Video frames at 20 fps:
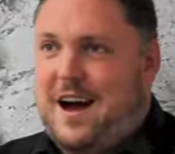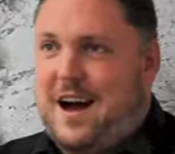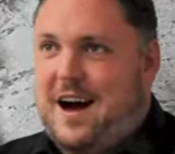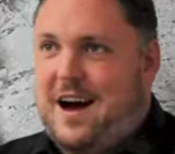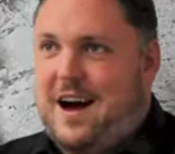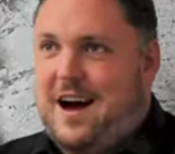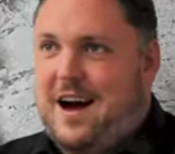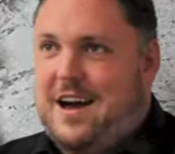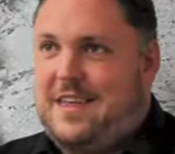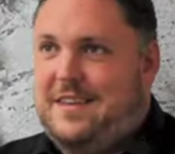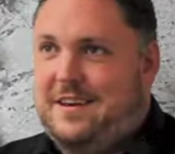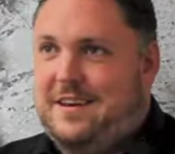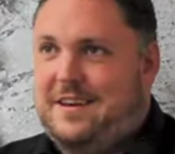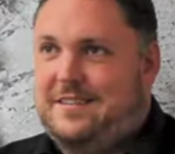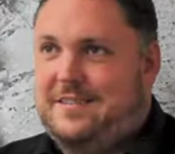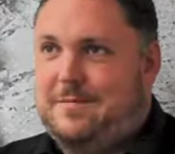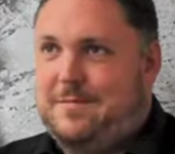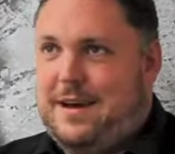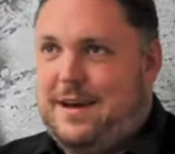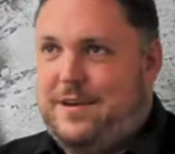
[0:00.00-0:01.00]
I think
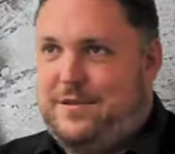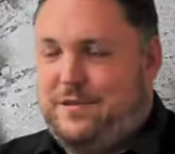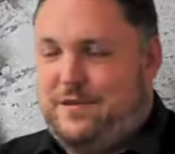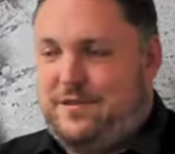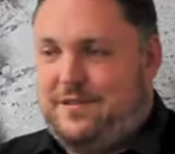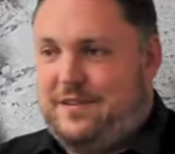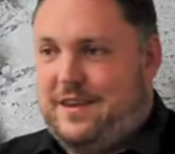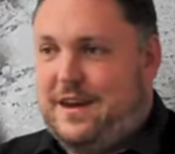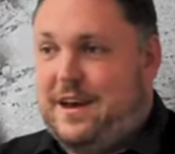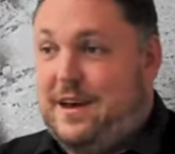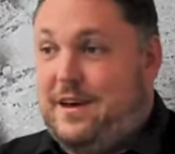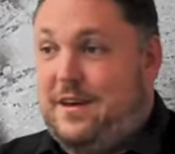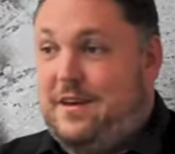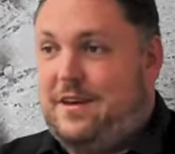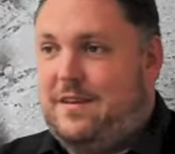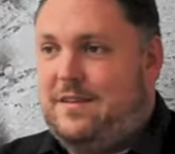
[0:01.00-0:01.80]
it's a matter of scale.